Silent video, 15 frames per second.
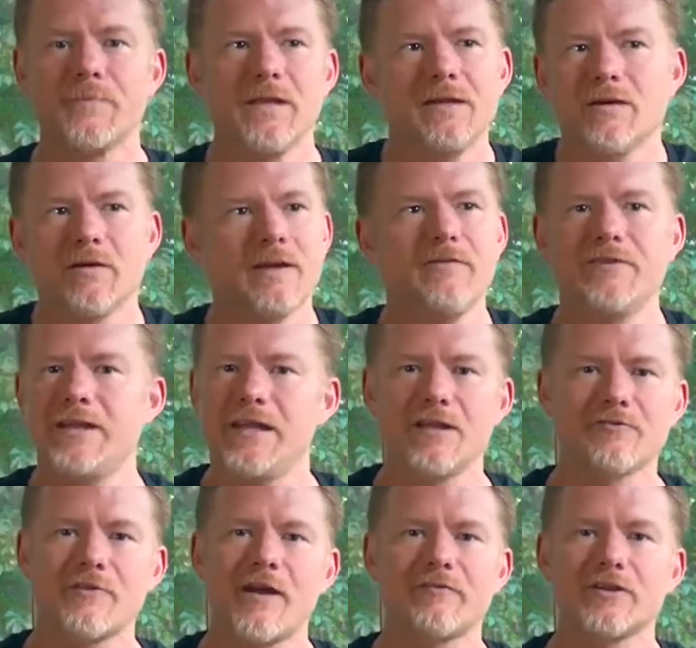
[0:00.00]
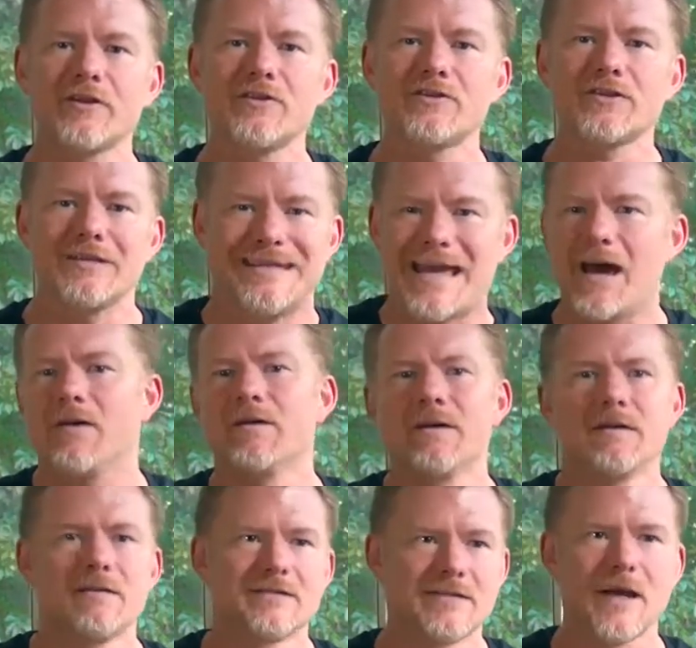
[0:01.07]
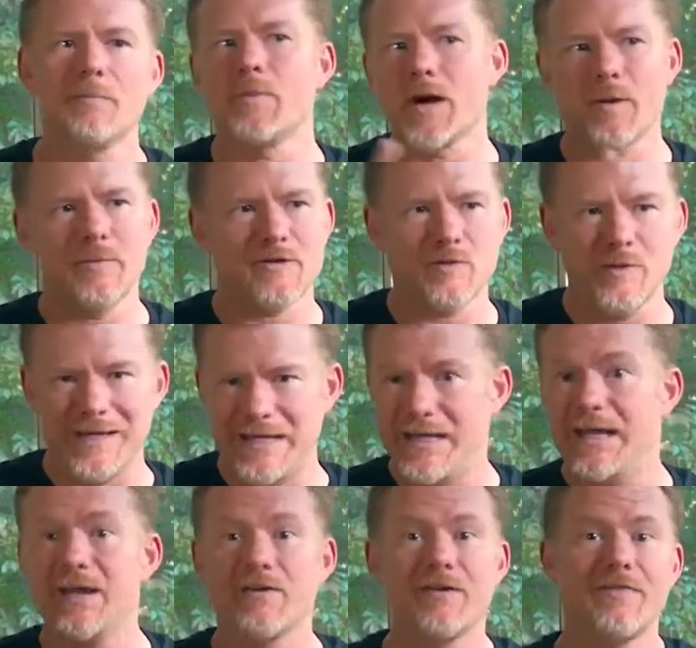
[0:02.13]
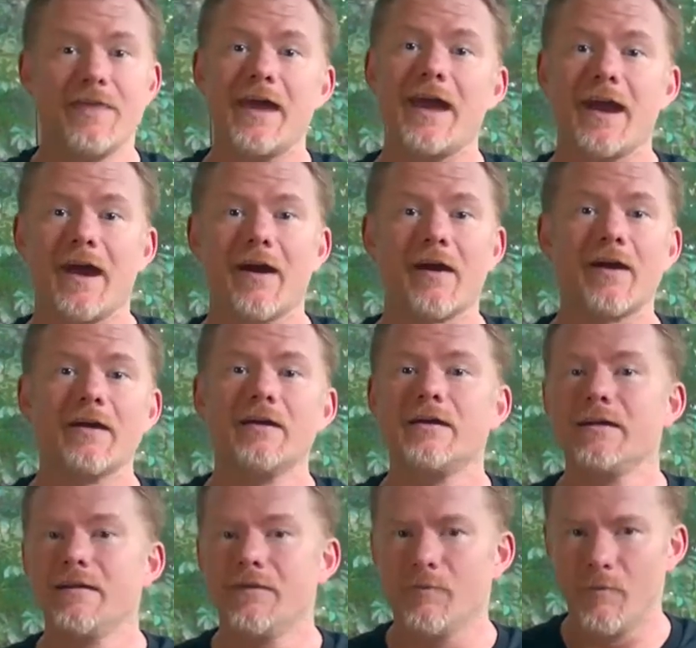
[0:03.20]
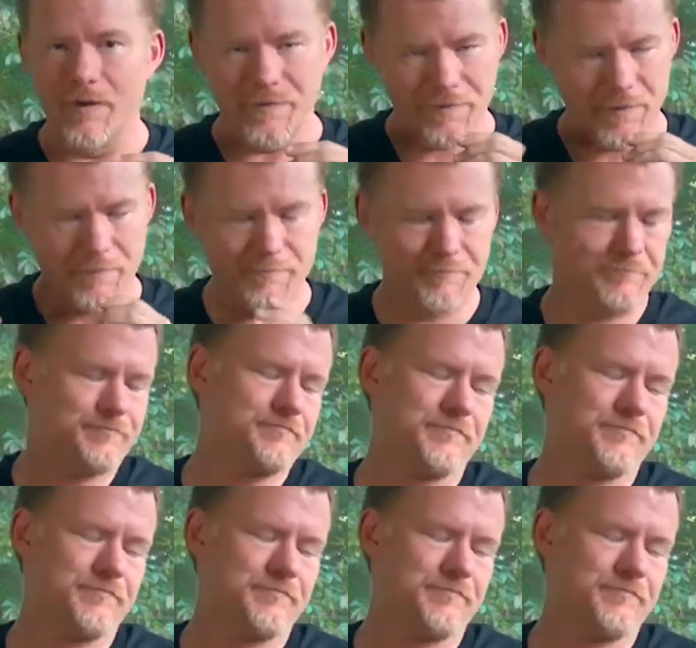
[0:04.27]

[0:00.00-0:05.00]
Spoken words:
You don't even need a revolution. Now, somewhere between here and there, when the